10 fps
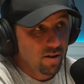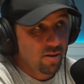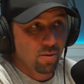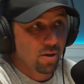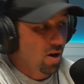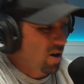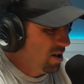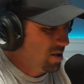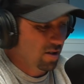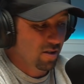I want to go
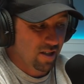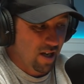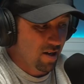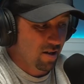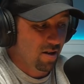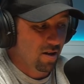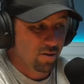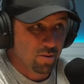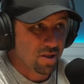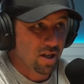Iceland, Canada,
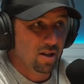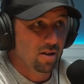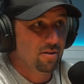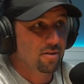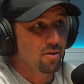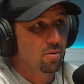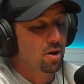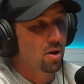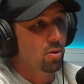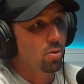New Zealand. I want to
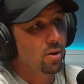go to all.